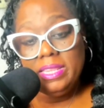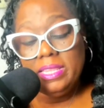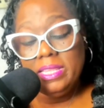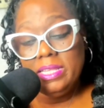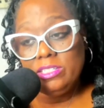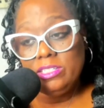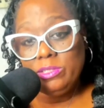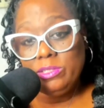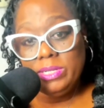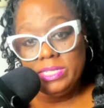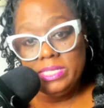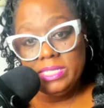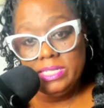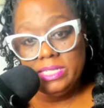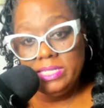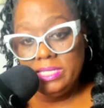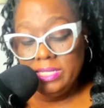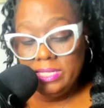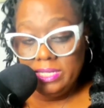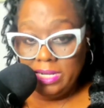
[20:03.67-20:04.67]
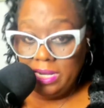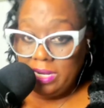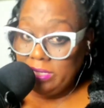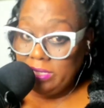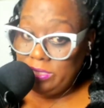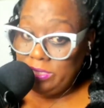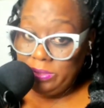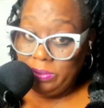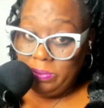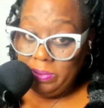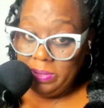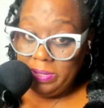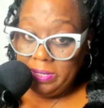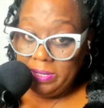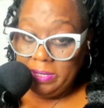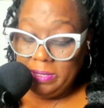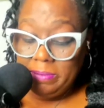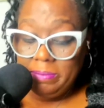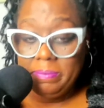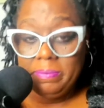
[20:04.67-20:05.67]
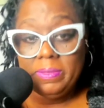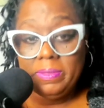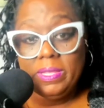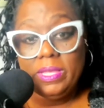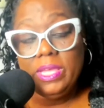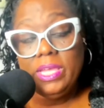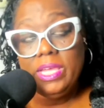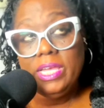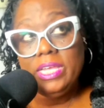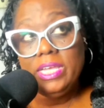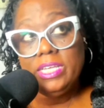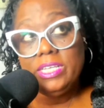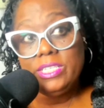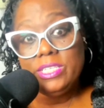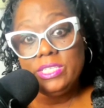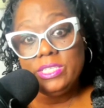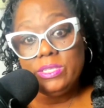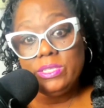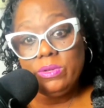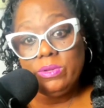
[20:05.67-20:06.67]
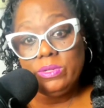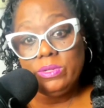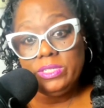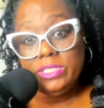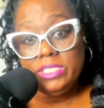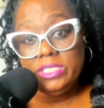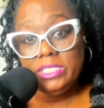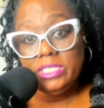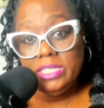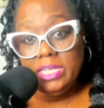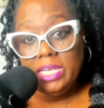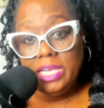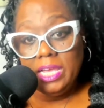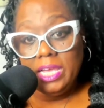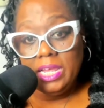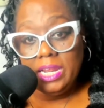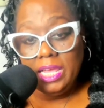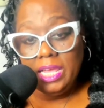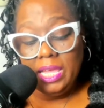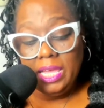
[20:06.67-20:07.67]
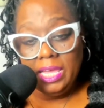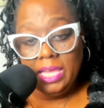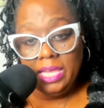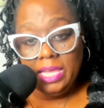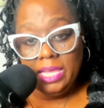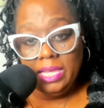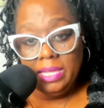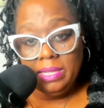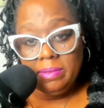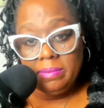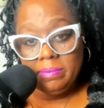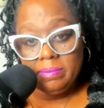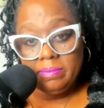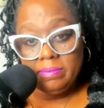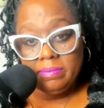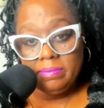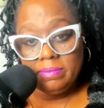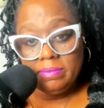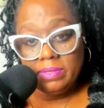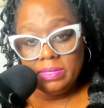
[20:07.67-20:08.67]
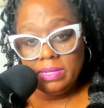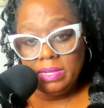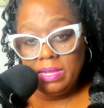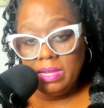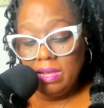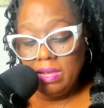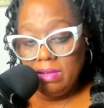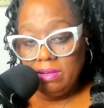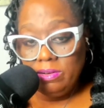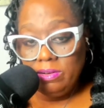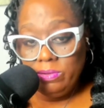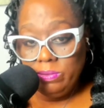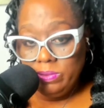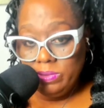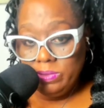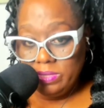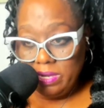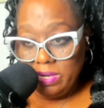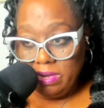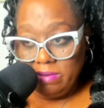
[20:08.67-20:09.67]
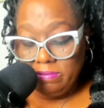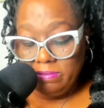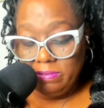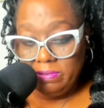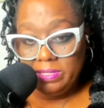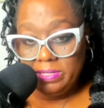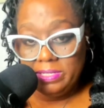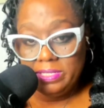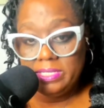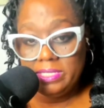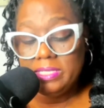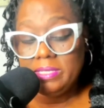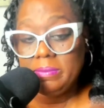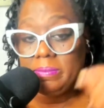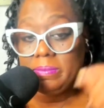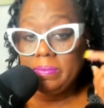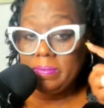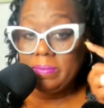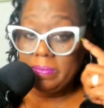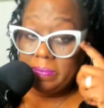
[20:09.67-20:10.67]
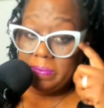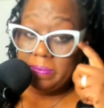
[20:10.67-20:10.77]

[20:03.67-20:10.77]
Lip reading: The trustees did not show up, so she had a news conference.